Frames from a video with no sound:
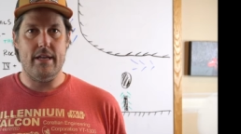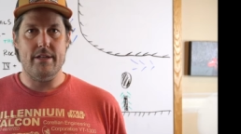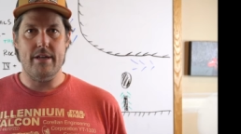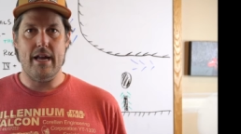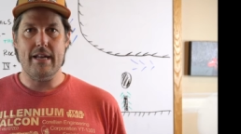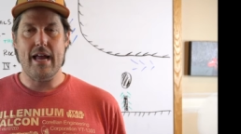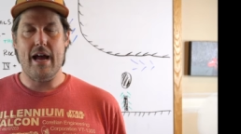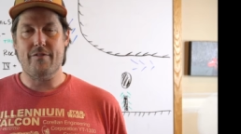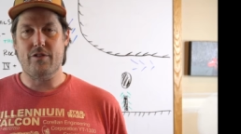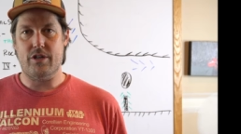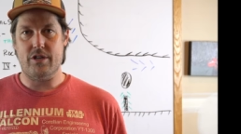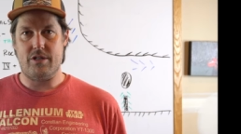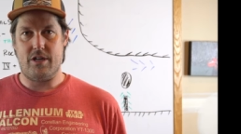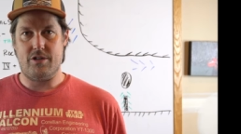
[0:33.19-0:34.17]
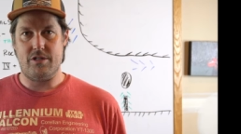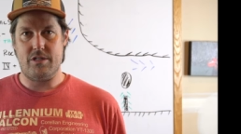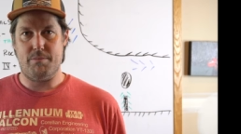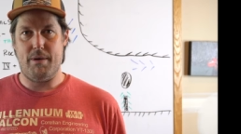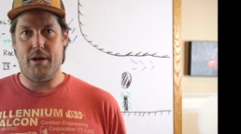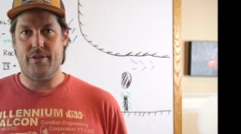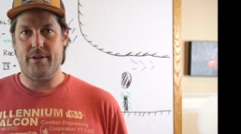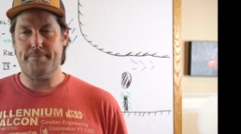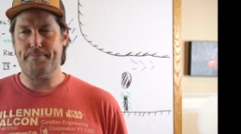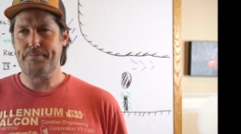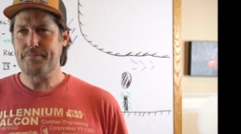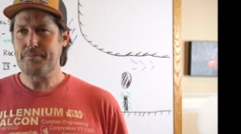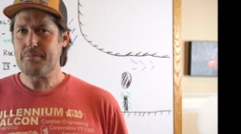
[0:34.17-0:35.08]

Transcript: and, and have good discussions about them.